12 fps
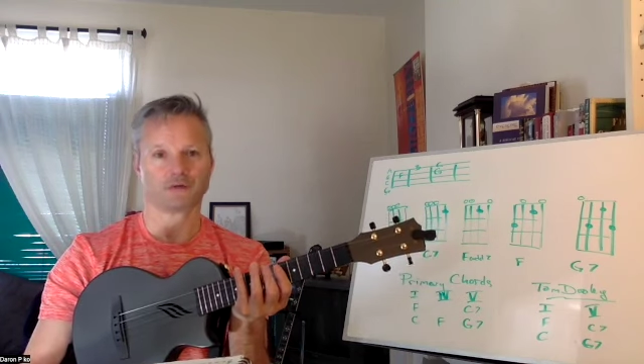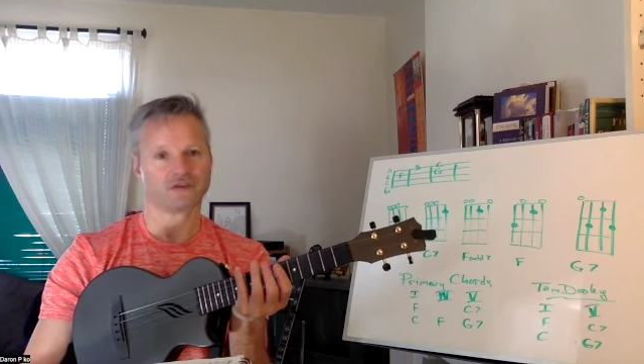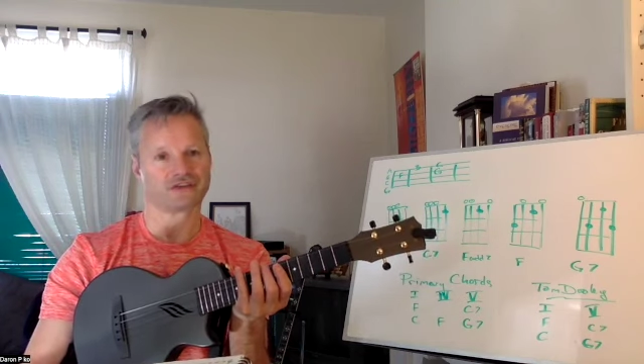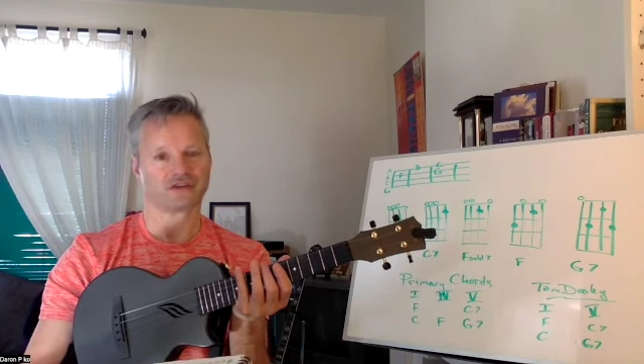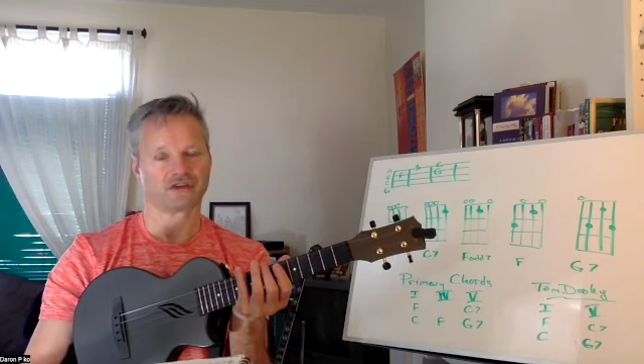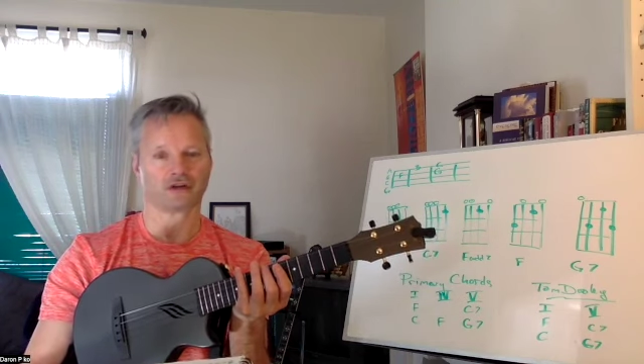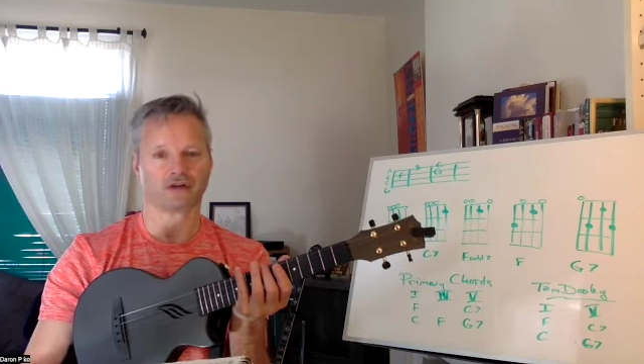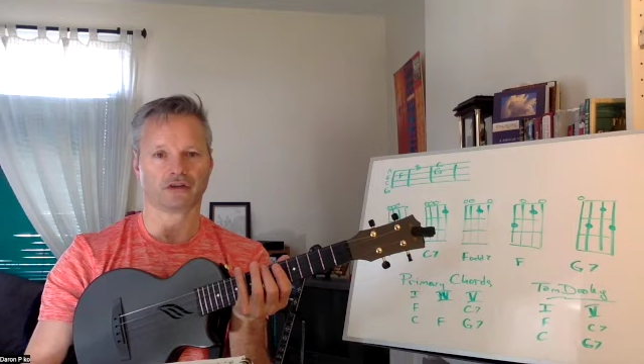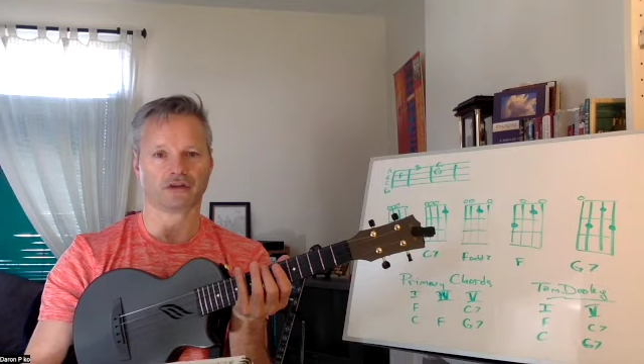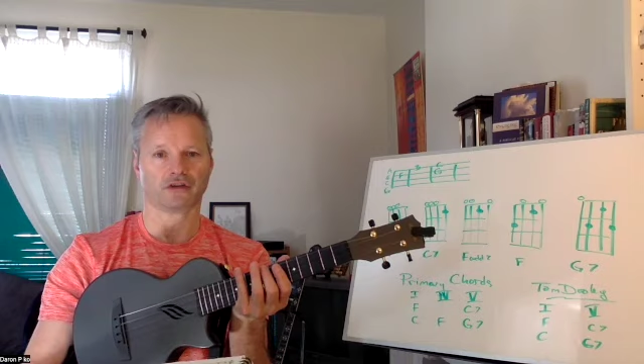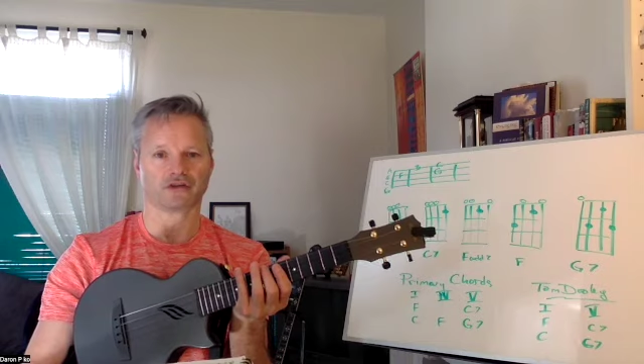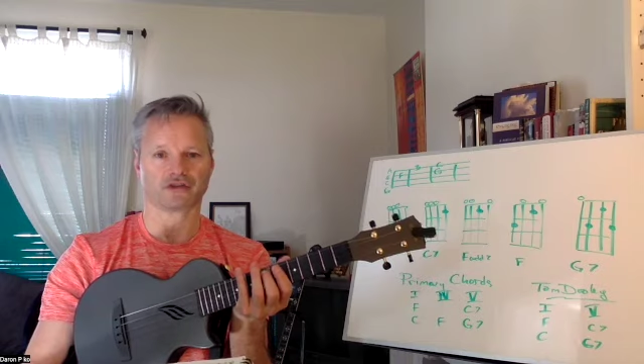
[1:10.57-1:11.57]
We still call it the
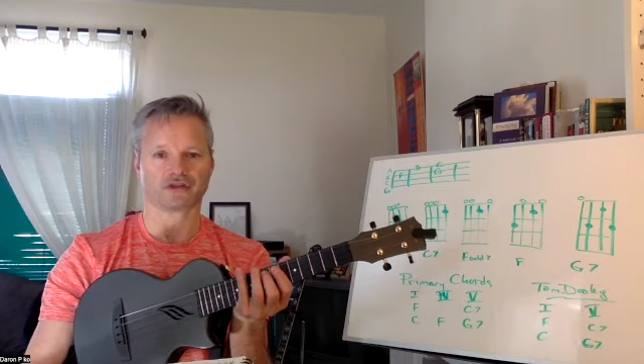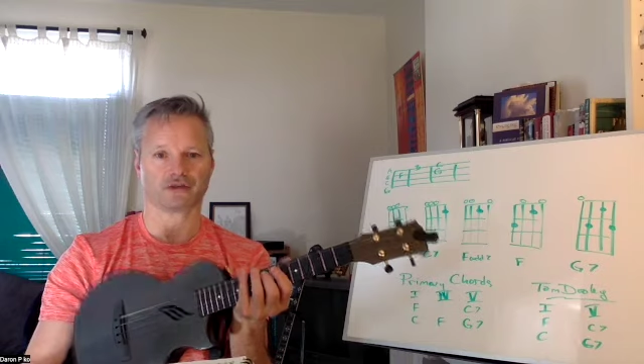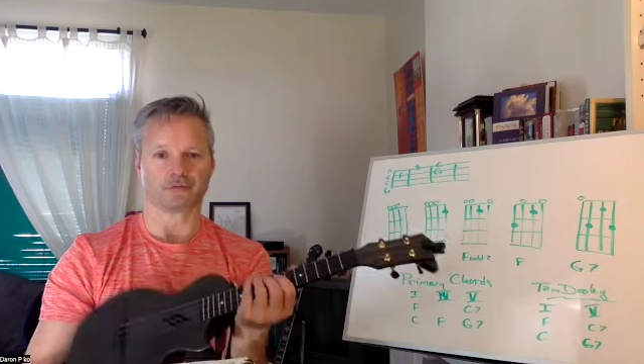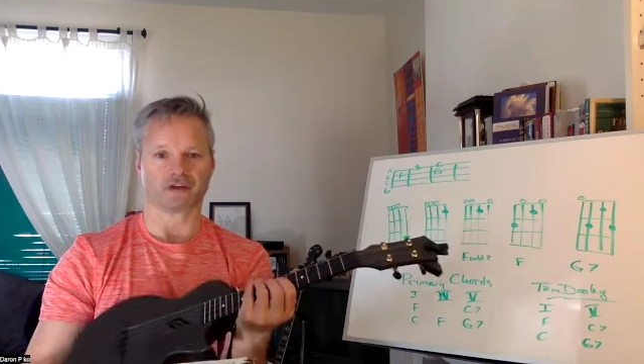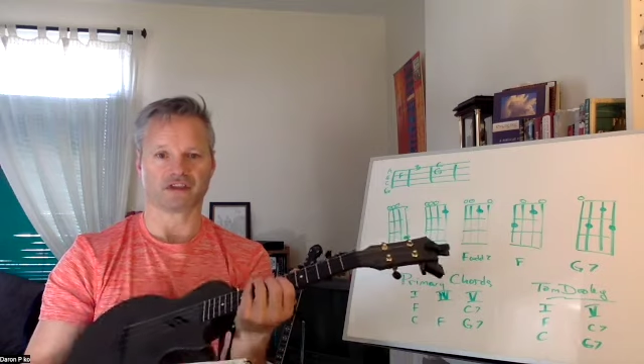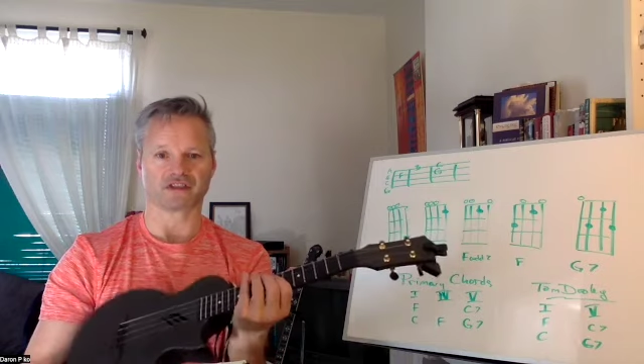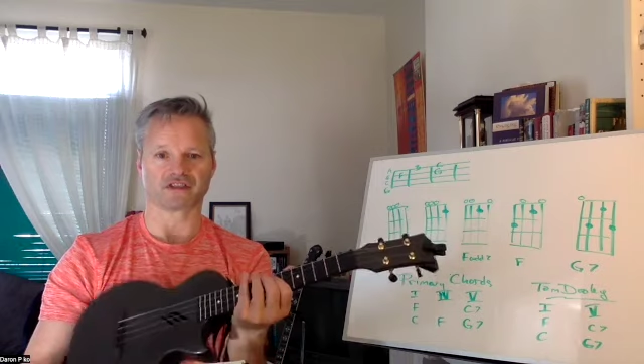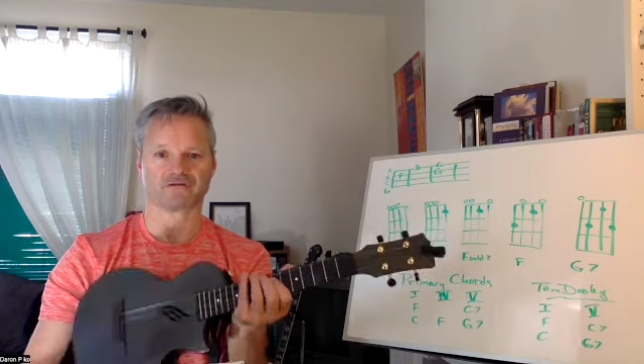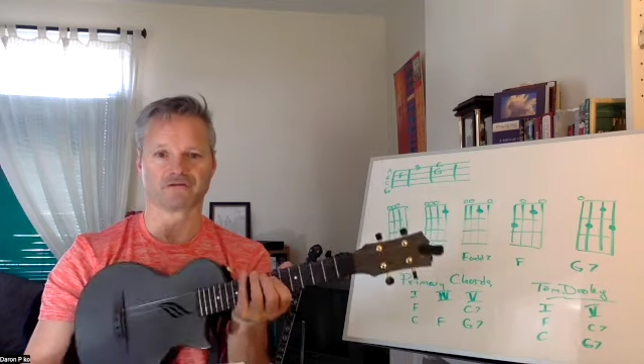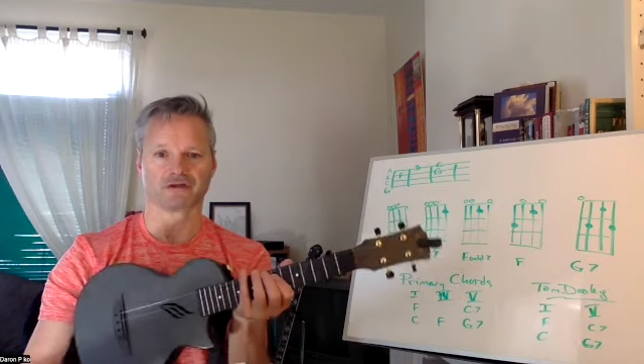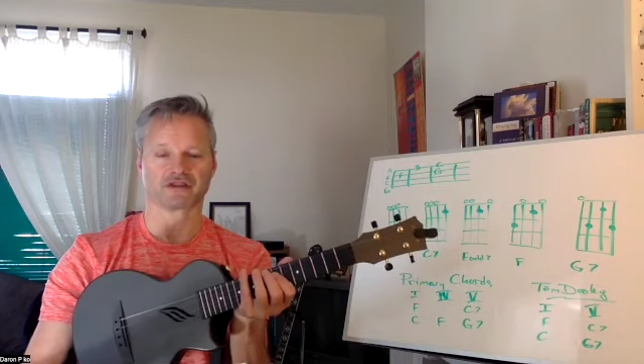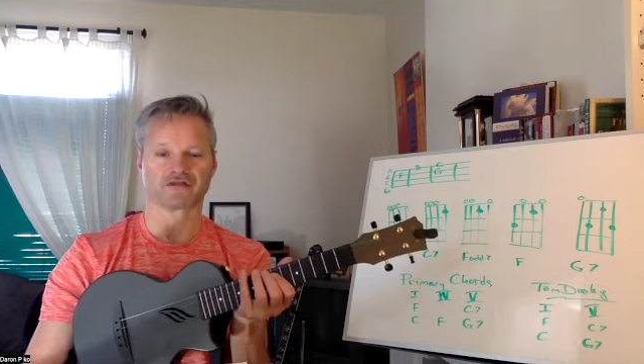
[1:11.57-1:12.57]
lowest note, but it's the
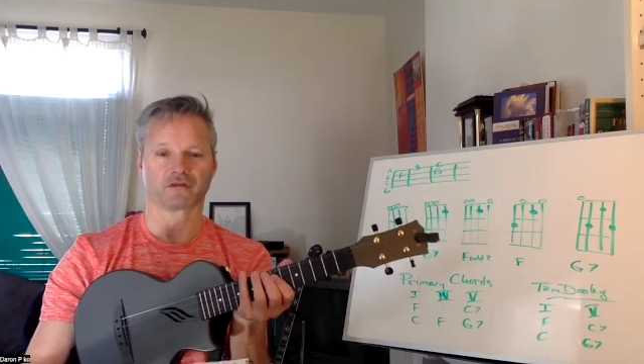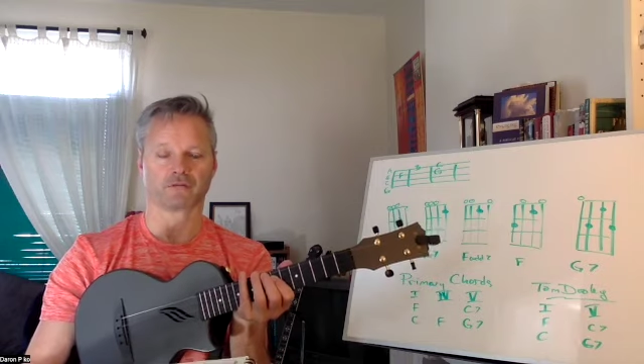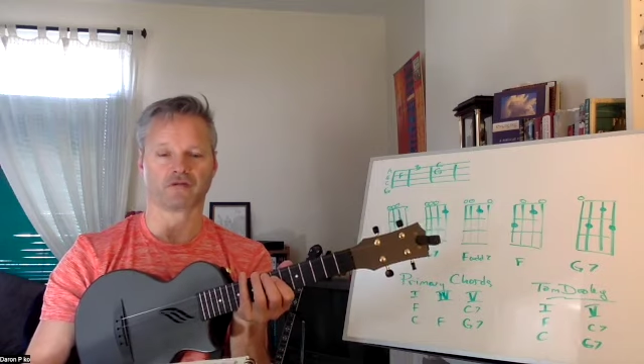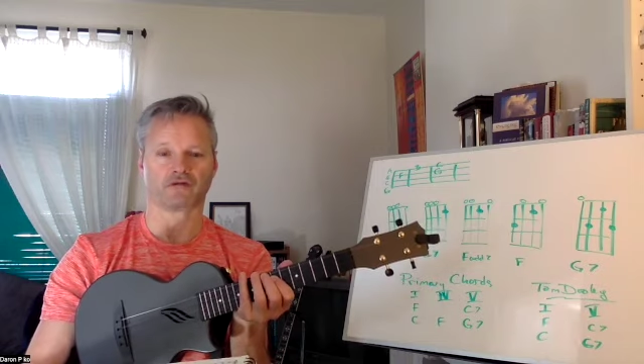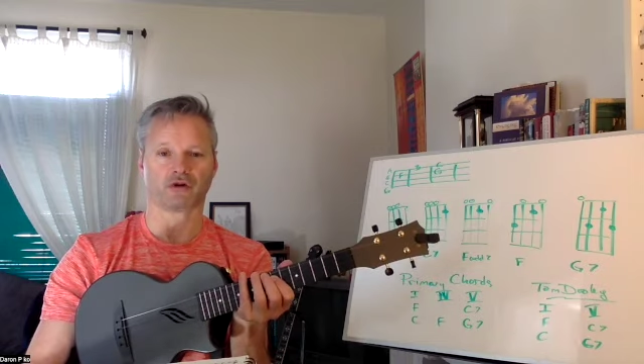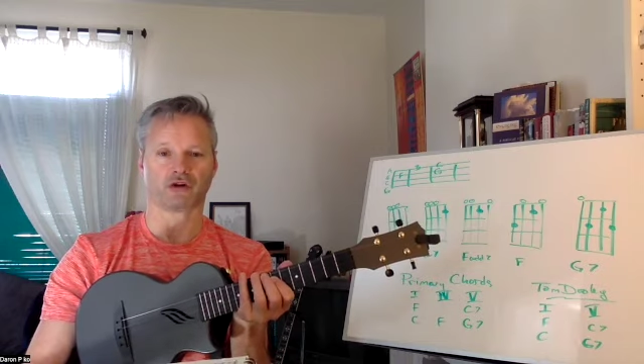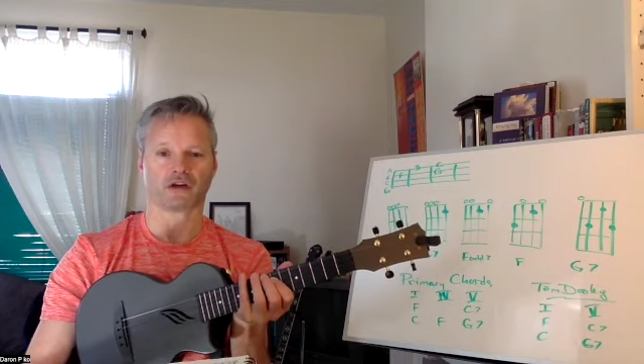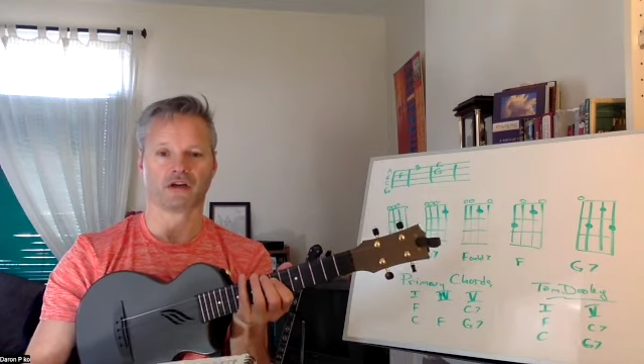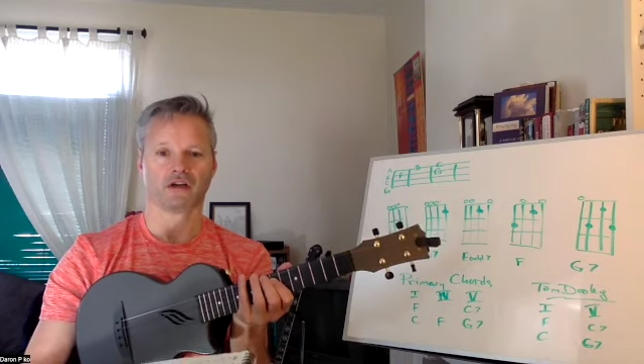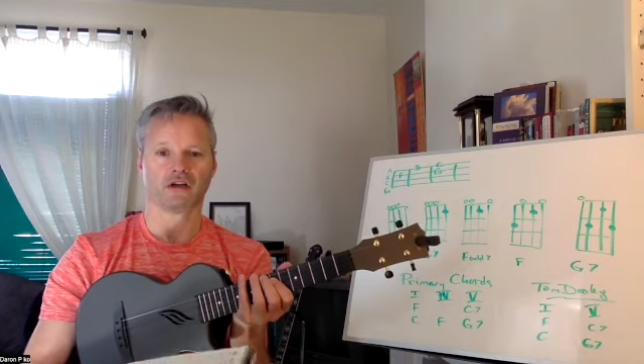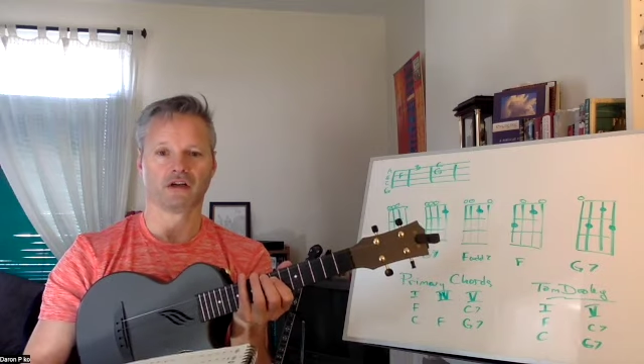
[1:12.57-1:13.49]
furthest from the floor.